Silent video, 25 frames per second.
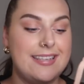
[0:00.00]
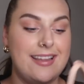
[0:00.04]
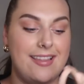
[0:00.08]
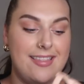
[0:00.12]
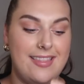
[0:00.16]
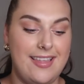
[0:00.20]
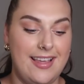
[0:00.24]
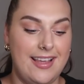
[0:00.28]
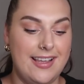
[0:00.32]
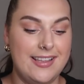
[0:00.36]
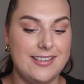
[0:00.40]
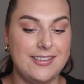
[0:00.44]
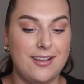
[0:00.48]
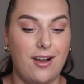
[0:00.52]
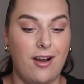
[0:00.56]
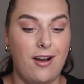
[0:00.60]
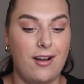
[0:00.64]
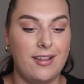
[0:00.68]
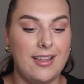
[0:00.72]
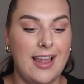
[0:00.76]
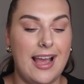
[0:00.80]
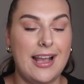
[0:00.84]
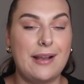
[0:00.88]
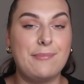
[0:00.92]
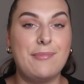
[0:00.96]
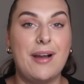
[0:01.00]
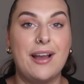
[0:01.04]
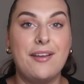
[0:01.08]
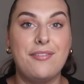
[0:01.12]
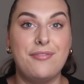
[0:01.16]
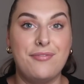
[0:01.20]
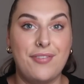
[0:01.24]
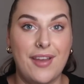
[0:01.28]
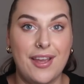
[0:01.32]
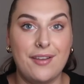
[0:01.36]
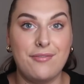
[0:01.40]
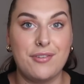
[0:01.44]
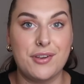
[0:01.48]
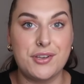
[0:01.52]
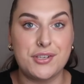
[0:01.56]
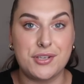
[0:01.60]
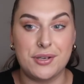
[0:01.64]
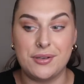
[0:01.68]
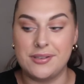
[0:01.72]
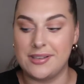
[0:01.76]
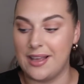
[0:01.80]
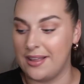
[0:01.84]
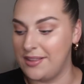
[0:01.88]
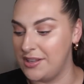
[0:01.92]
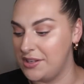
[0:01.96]
these are like my favorite
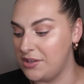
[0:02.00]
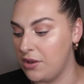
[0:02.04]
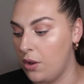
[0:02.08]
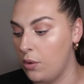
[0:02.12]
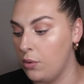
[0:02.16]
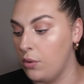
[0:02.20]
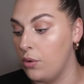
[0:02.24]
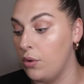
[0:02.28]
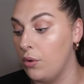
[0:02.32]
shoes at this whole